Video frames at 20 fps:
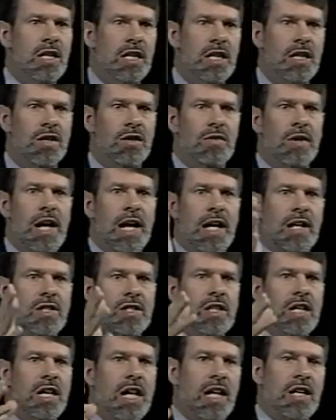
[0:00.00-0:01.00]

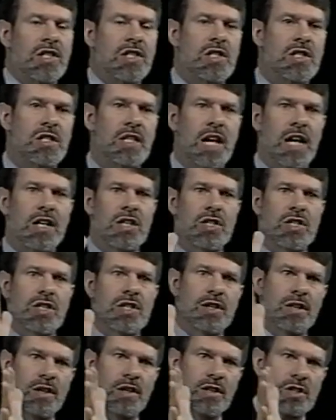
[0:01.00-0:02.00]
interacts, as
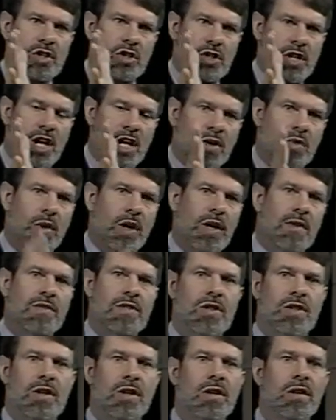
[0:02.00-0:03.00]
dense shock
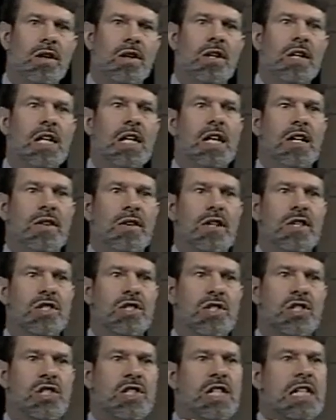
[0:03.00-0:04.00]
waves occur, this
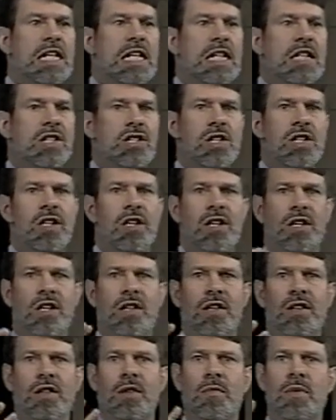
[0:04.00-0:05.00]
seeds
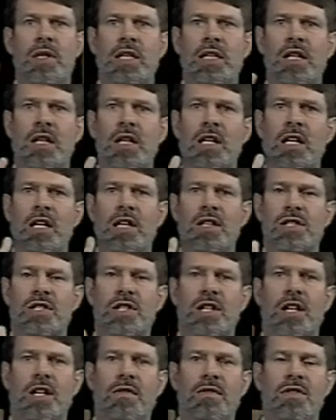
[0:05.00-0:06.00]
the
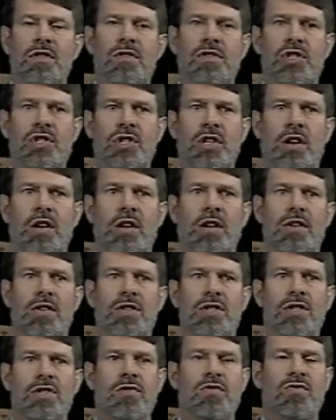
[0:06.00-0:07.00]
beginnings of new
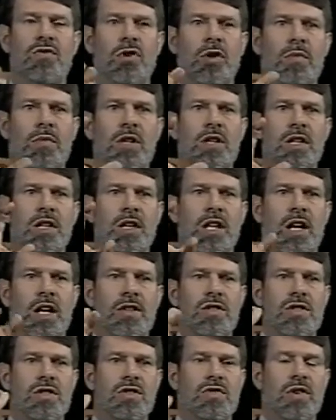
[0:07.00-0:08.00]
stars. You form
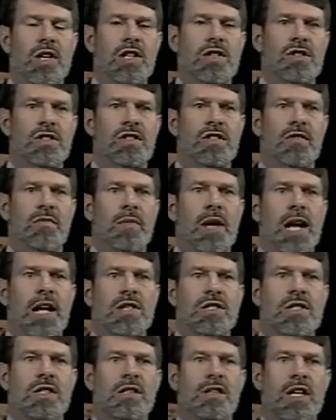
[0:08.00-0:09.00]
concentrations of
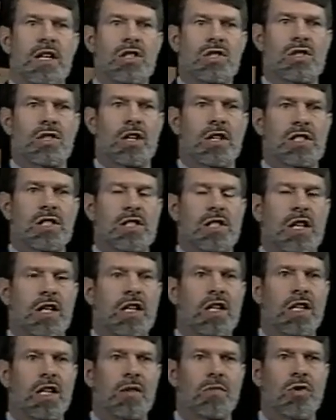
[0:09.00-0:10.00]
mass that then start
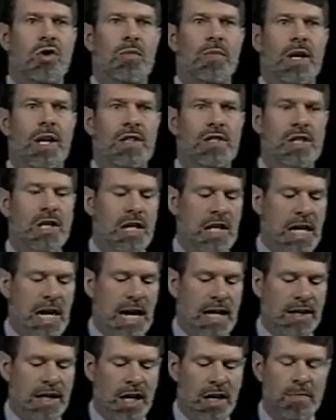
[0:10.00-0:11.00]
sucking in more mass,
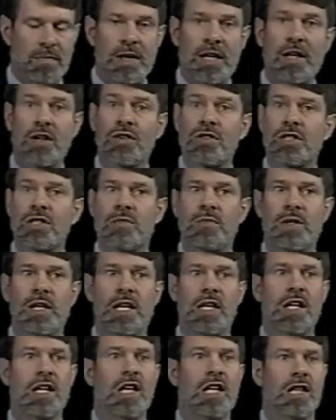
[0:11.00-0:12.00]
and that appears to
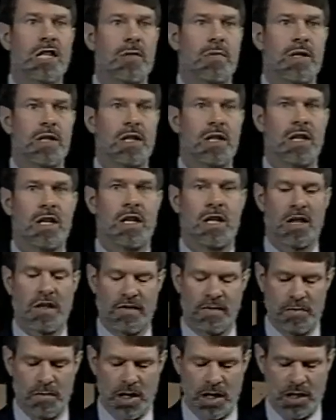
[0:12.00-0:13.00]
be the beginning
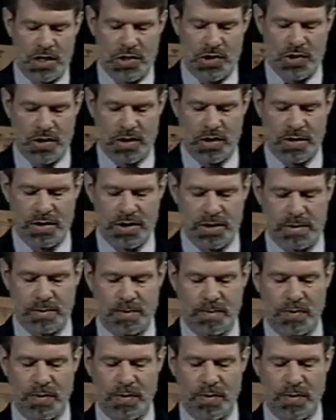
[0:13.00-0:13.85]
of many stars.